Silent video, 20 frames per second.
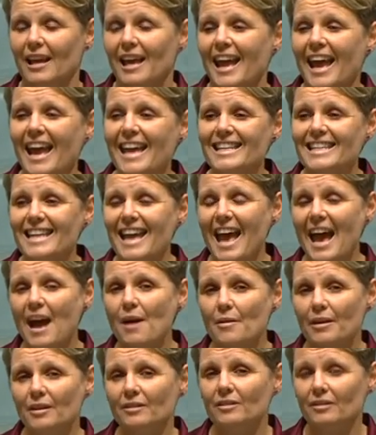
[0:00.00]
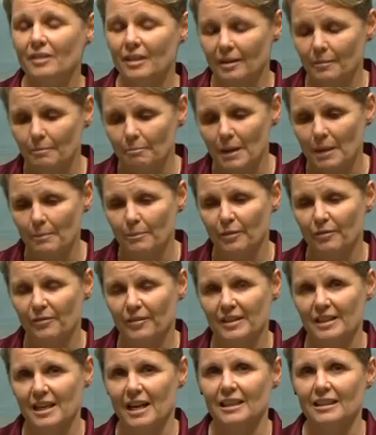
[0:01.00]
and now as the member for
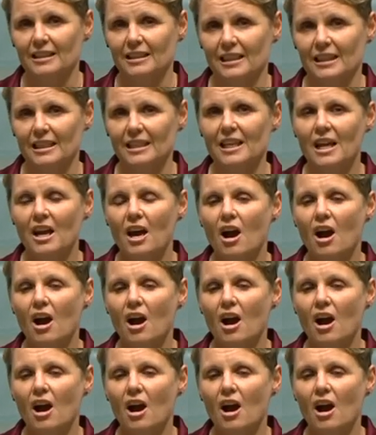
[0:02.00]
Dunkley,